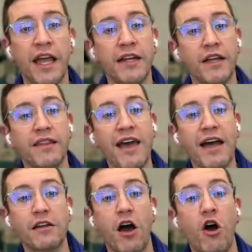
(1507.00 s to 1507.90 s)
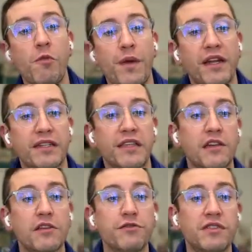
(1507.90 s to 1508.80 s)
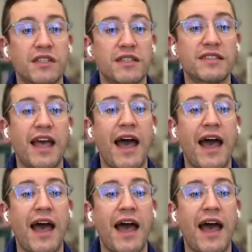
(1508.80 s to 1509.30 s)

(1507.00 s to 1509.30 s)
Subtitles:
And that openness and looseness